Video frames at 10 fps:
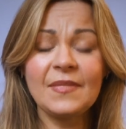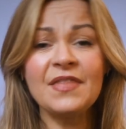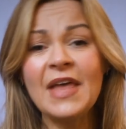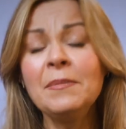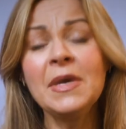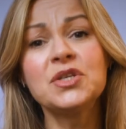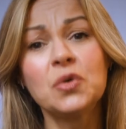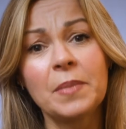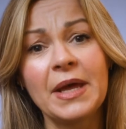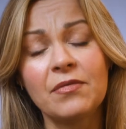Then my
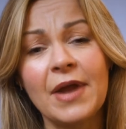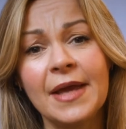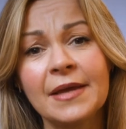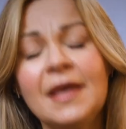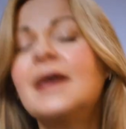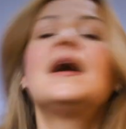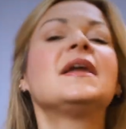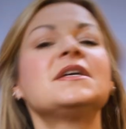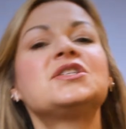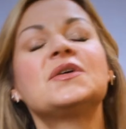doorbell rang
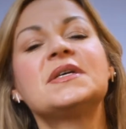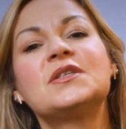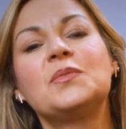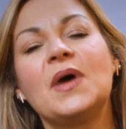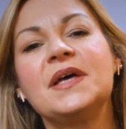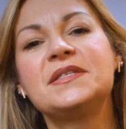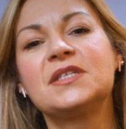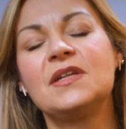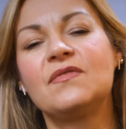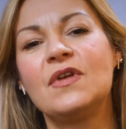and I took a surprise
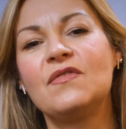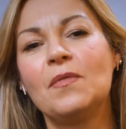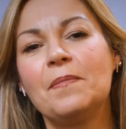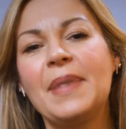delivery from